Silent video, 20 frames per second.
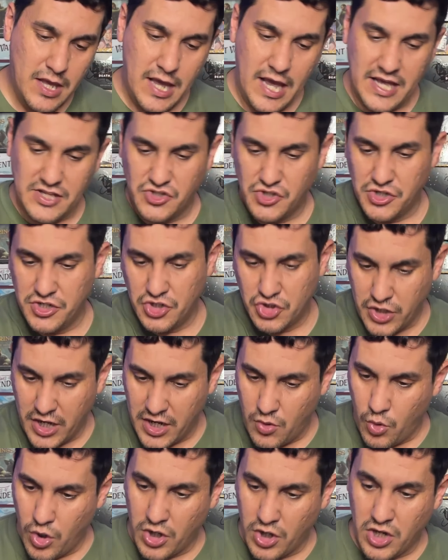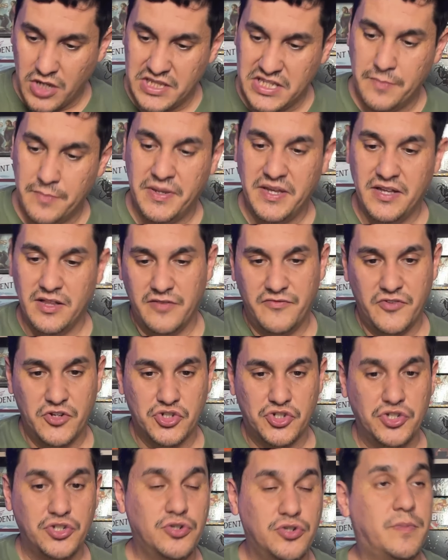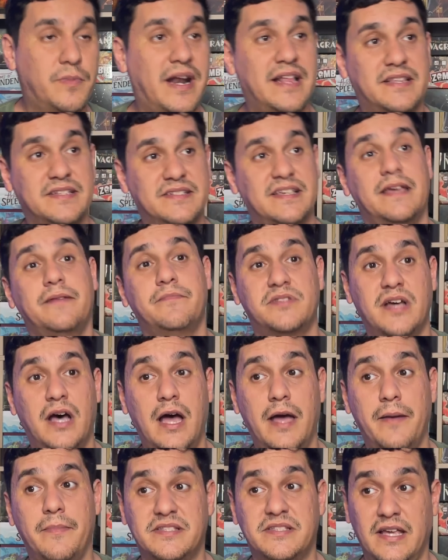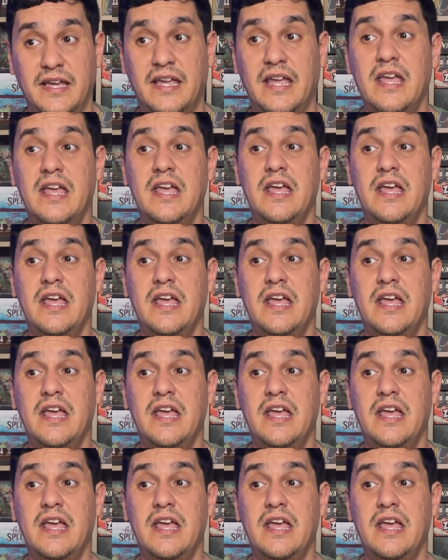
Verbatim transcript: And so you're trying to work on the appeal of your zoo, but at the same time, it's like